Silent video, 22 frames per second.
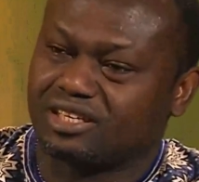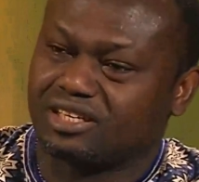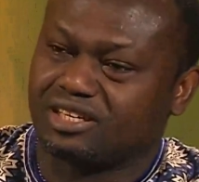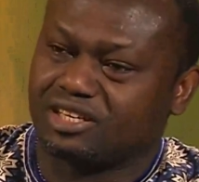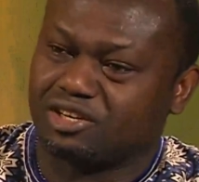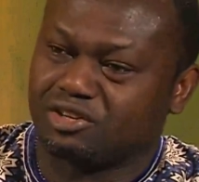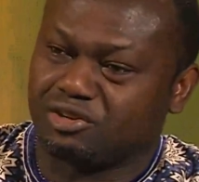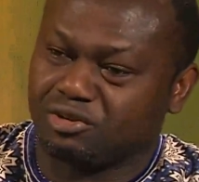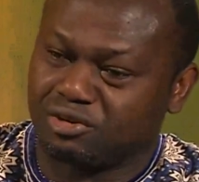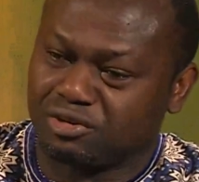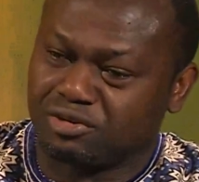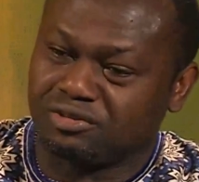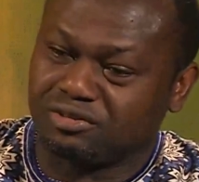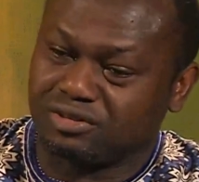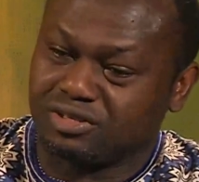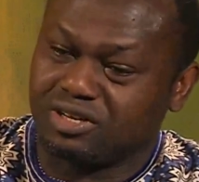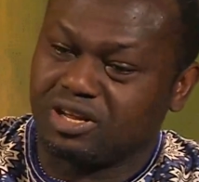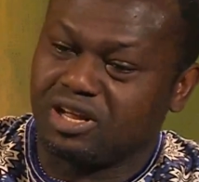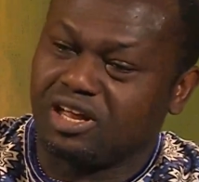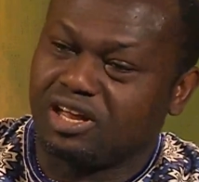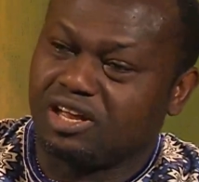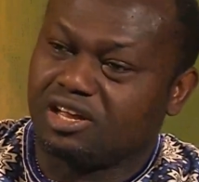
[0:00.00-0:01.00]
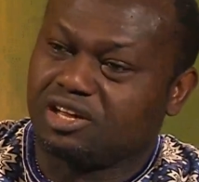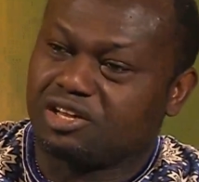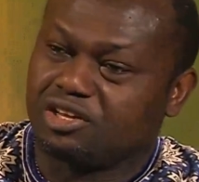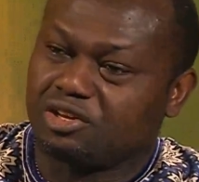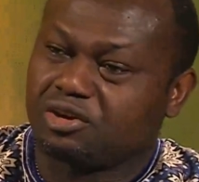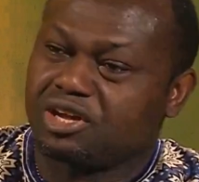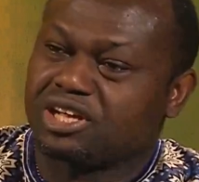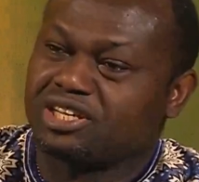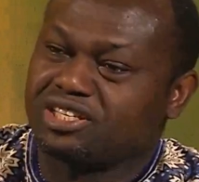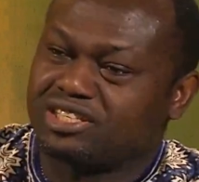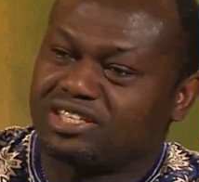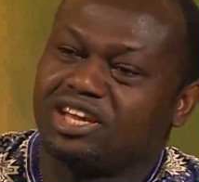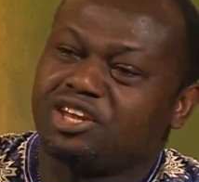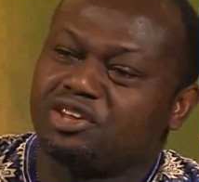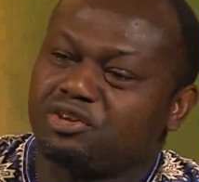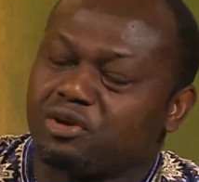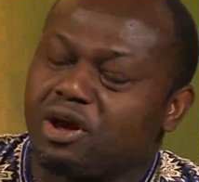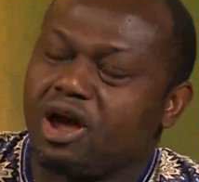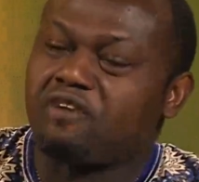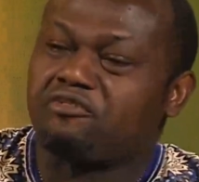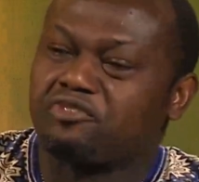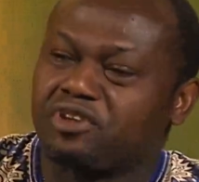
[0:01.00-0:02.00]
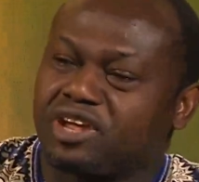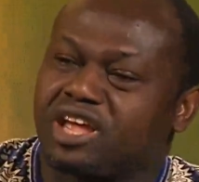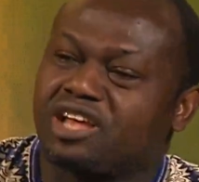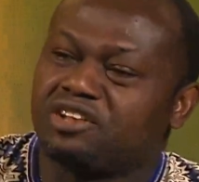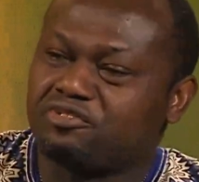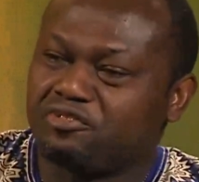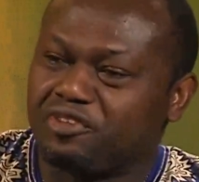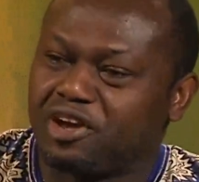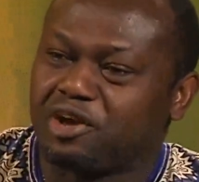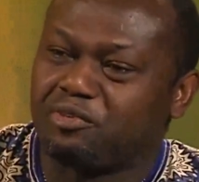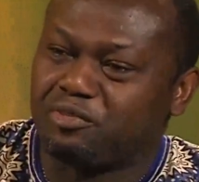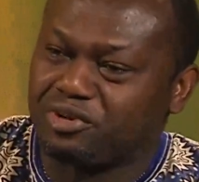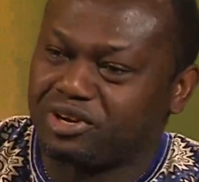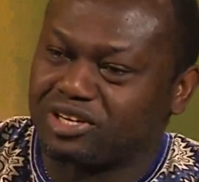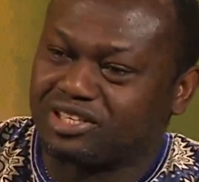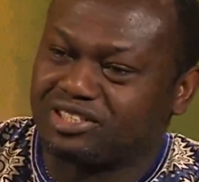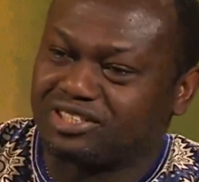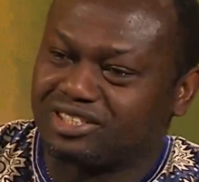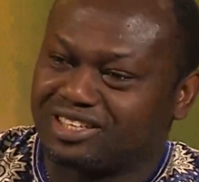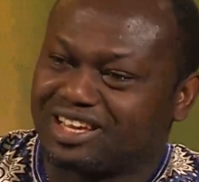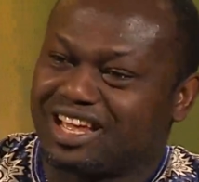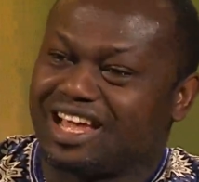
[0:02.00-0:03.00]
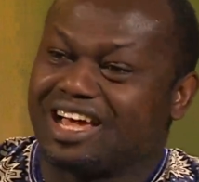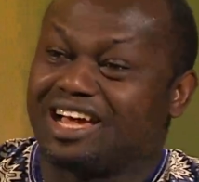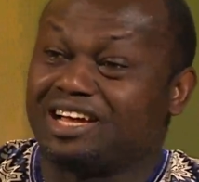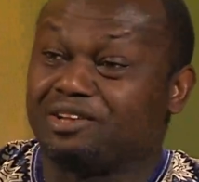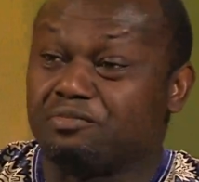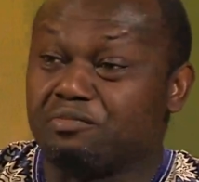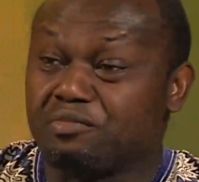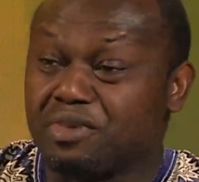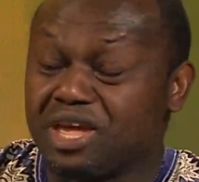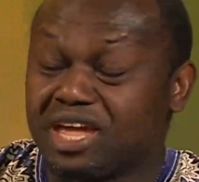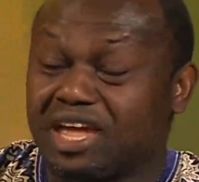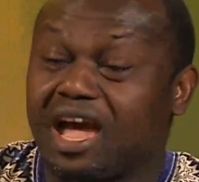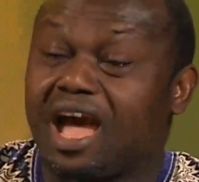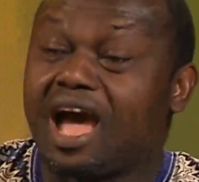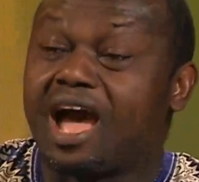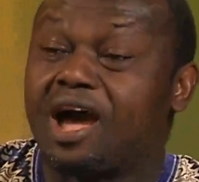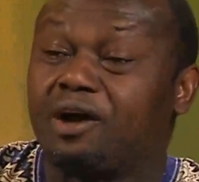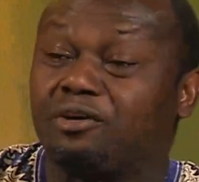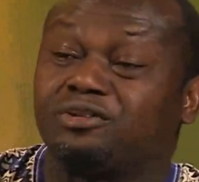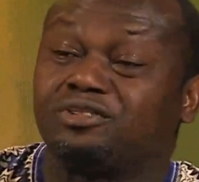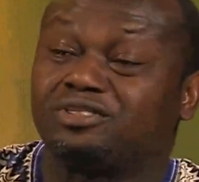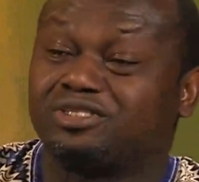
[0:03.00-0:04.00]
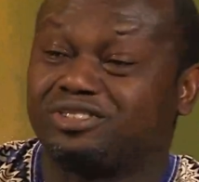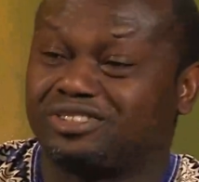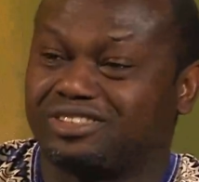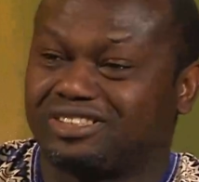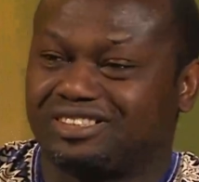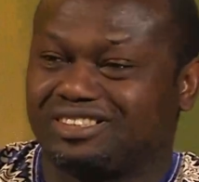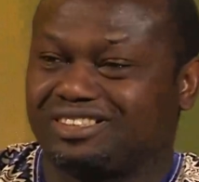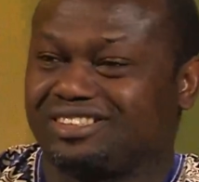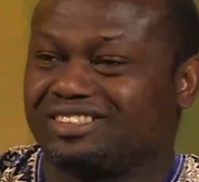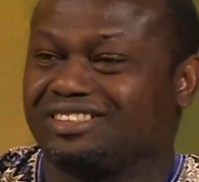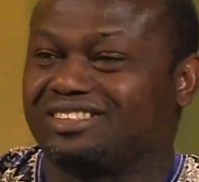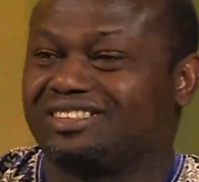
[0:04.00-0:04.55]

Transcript: you can take your African fabrics and make out